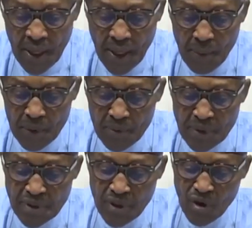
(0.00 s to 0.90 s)

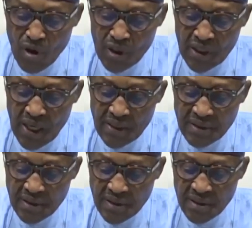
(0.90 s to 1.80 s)
Government
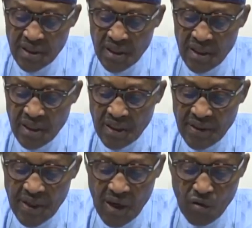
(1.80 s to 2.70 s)
recognizes
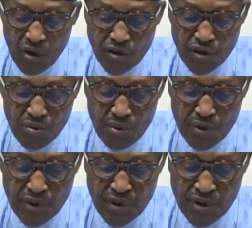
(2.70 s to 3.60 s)
their
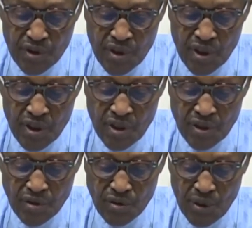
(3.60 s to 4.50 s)
contributions
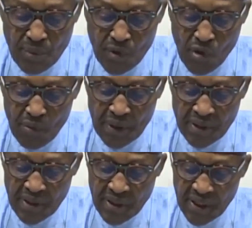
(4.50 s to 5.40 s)
to
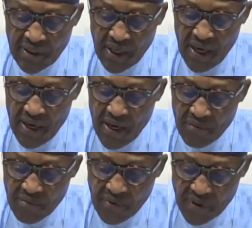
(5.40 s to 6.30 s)
development, and I
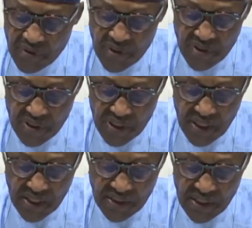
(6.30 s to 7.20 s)
have, in this
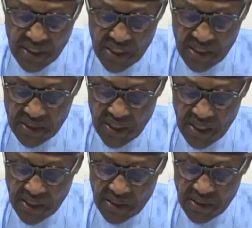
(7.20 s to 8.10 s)
regard,
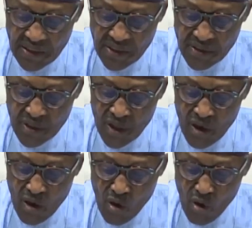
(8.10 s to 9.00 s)
directed
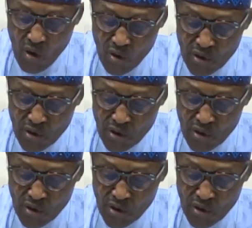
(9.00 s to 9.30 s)
all